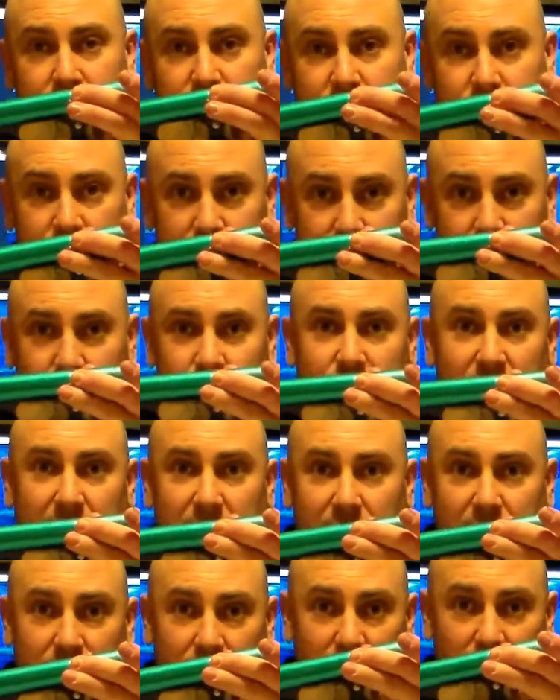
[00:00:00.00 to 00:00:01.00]
Then you would
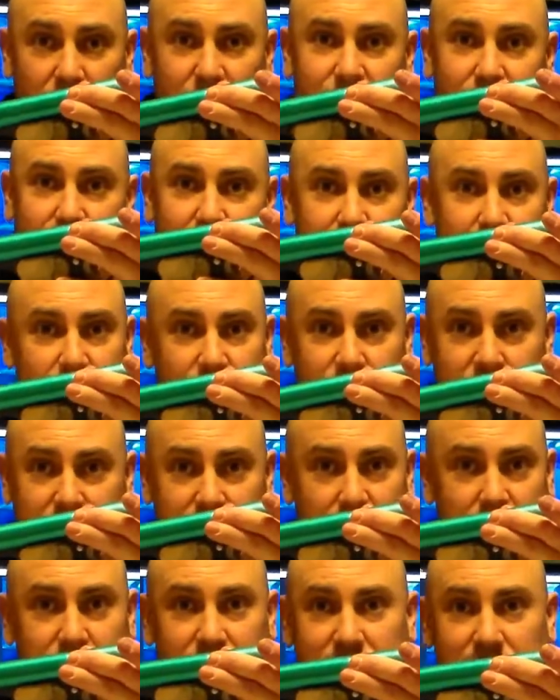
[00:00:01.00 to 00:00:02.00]
back it off. I don't know, a
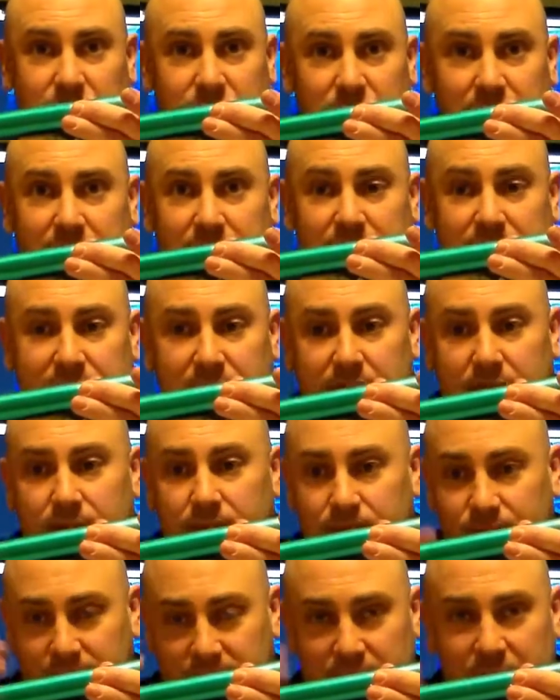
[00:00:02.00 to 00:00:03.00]
turn, something like that,
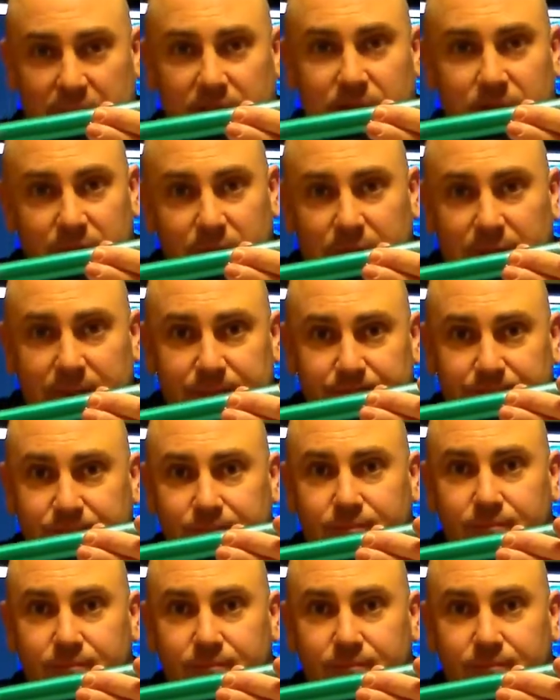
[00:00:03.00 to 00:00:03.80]
a little bit.